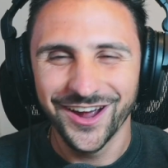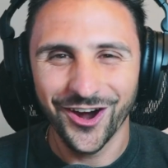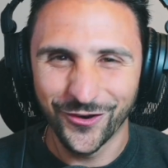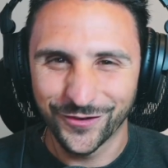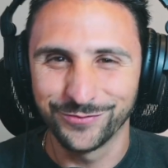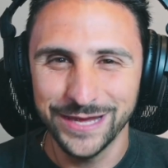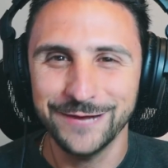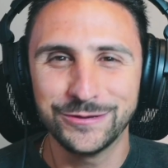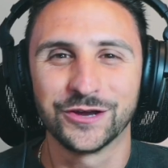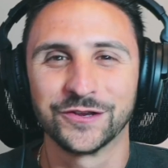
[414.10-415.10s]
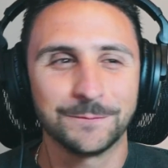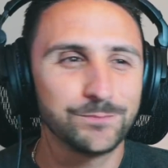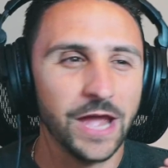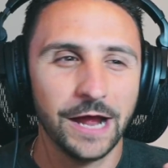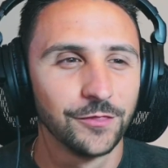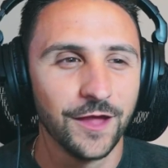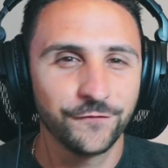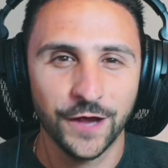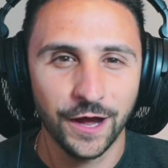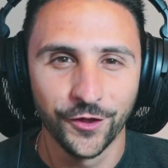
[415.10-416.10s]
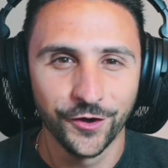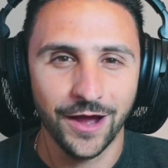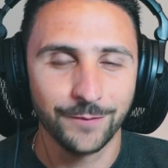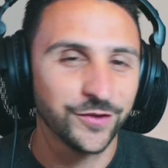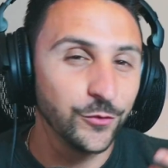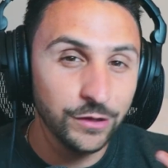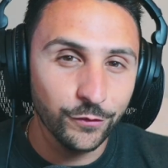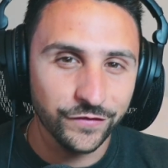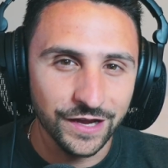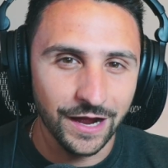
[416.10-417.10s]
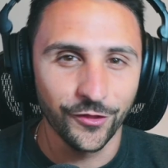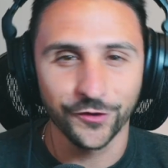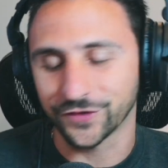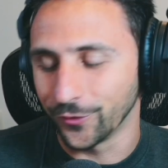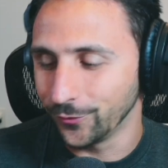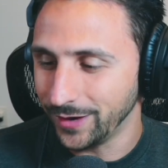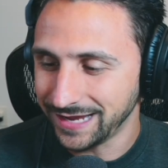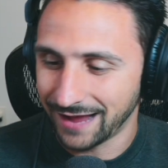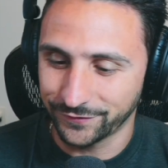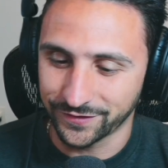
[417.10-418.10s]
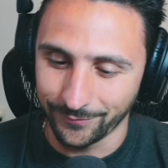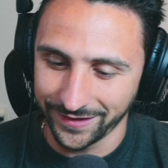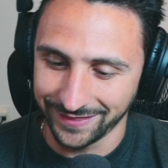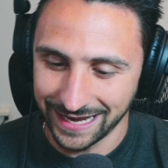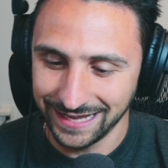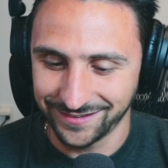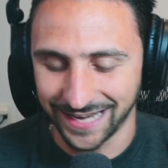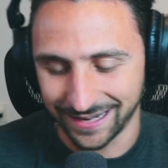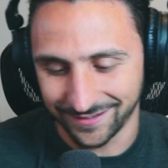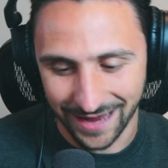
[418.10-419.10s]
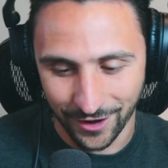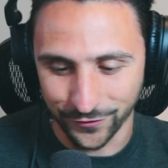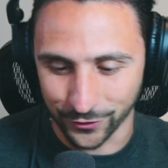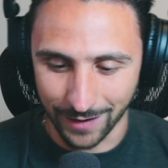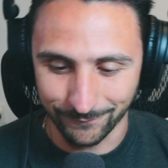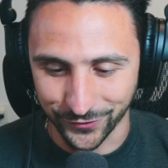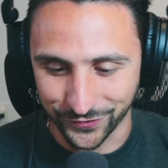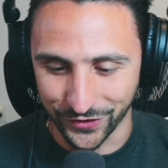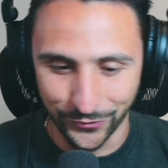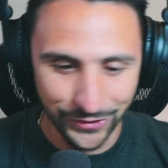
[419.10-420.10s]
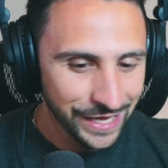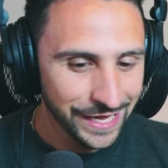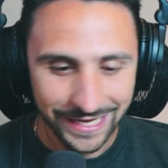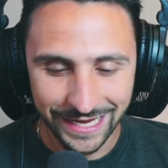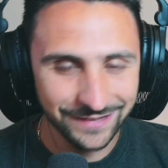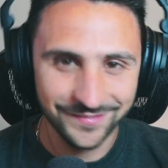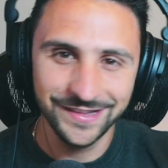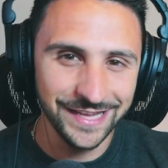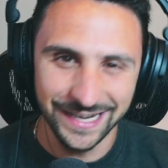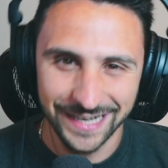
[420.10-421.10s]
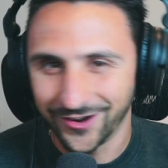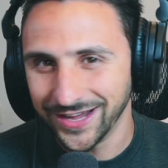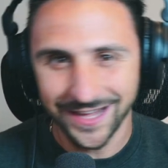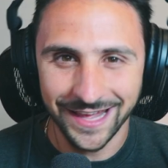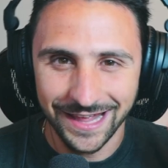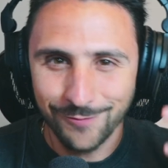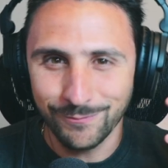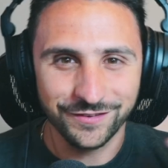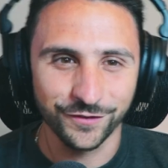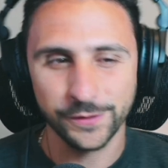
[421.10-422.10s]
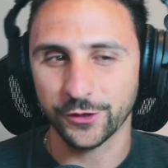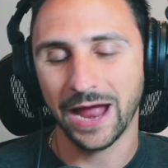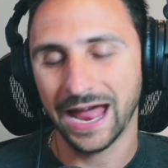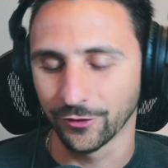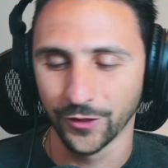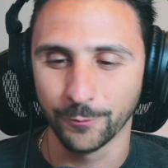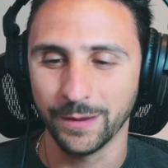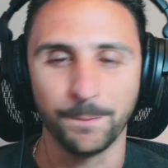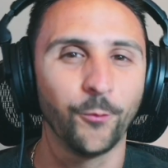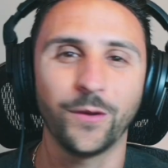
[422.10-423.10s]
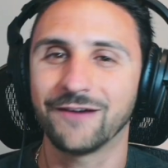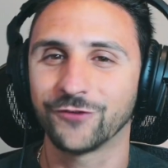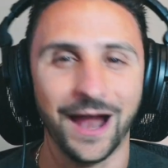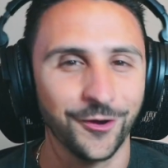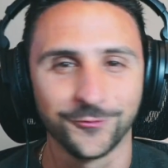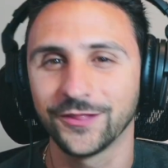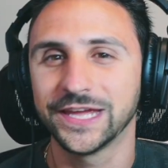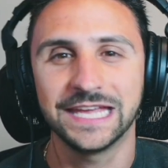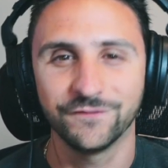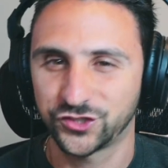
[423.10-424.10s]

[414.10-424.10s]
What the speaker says: irks me because I love color. I'm so used to color, so when you have something that isn't and it's out of your comfort zone, it's, it messes with your head a little bit, but whatever. I don't really give a